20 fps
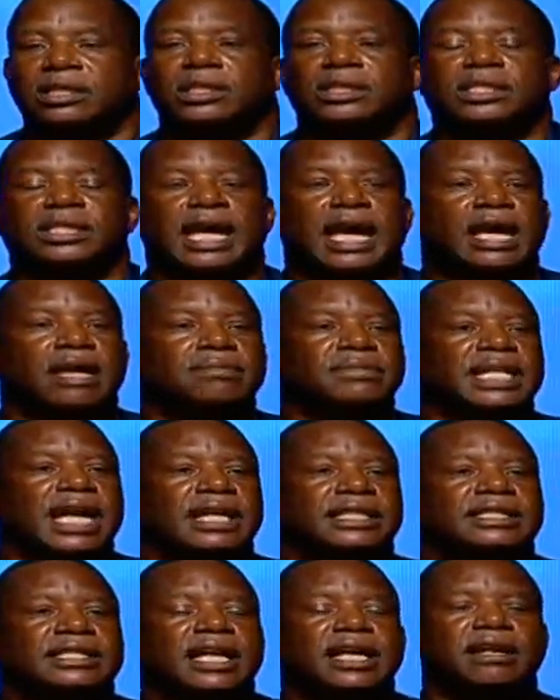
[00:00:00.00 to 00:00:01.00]
James
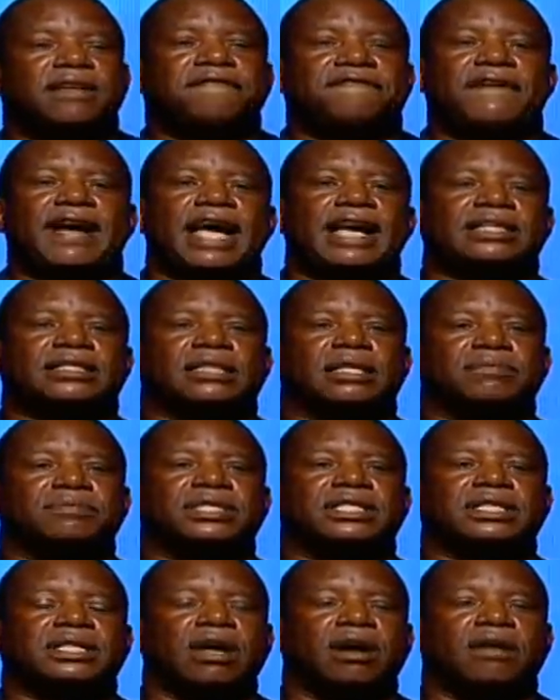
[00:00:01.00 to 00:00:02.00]
identifies
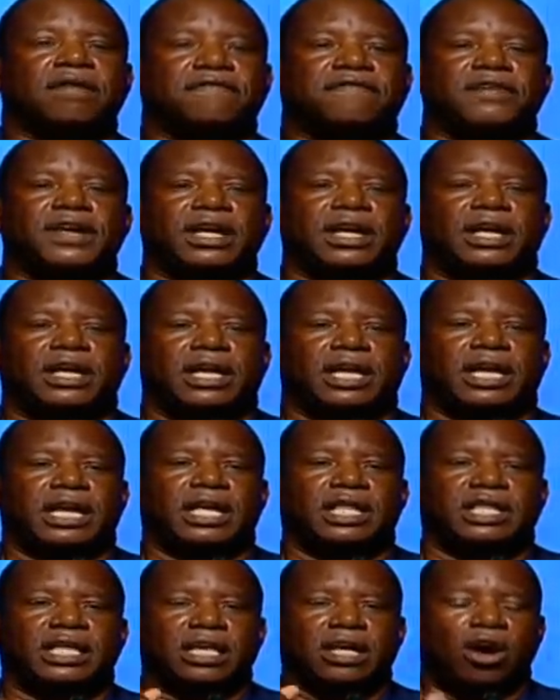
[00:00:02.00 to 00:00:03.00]
himself
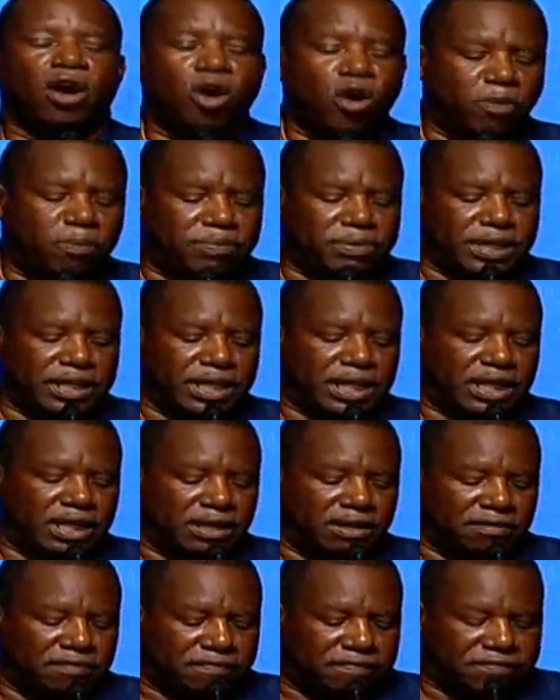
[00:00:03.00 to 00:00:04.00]
in the
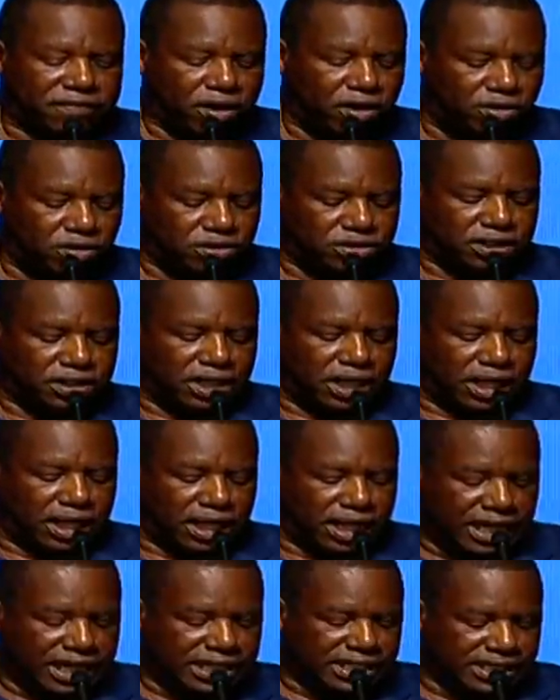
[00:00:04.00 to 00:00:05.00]
opening verse.
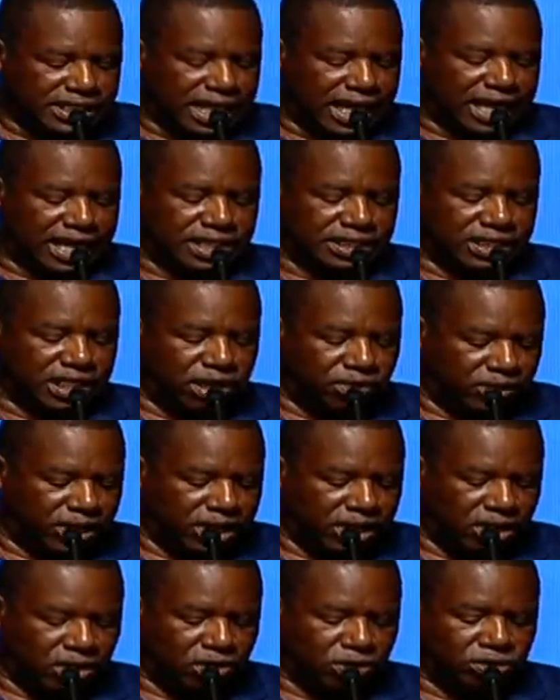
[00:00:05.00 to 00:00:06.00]
He says, Here
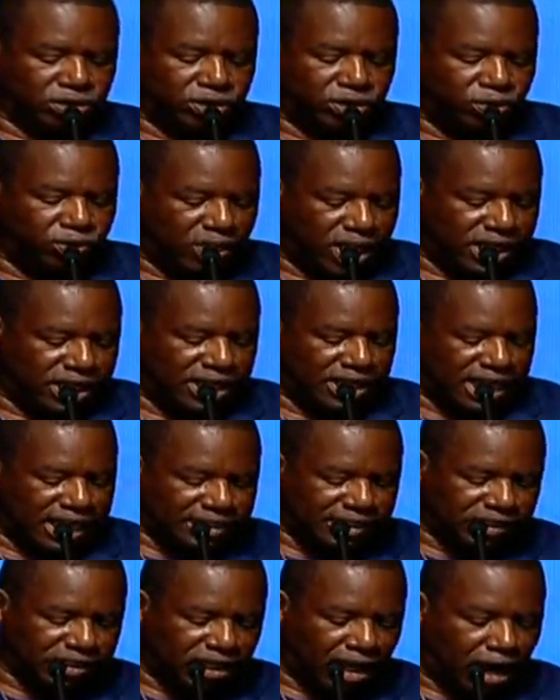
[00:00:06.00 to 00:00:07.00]
it goes. You ready?
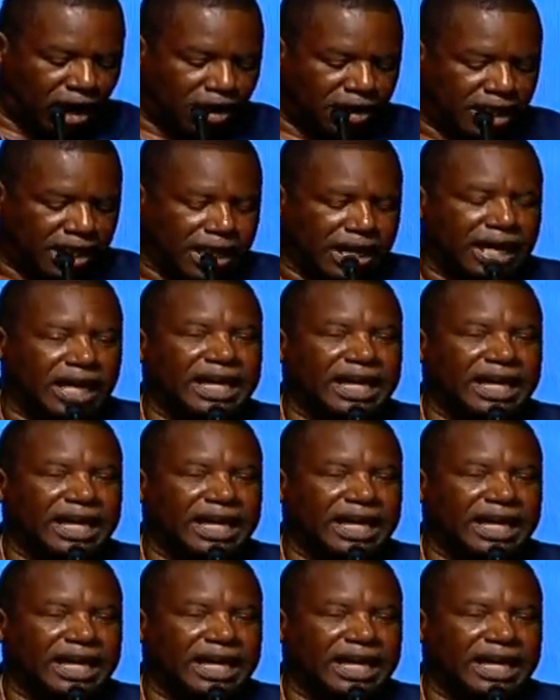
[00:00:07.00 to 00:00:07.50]
Let's start.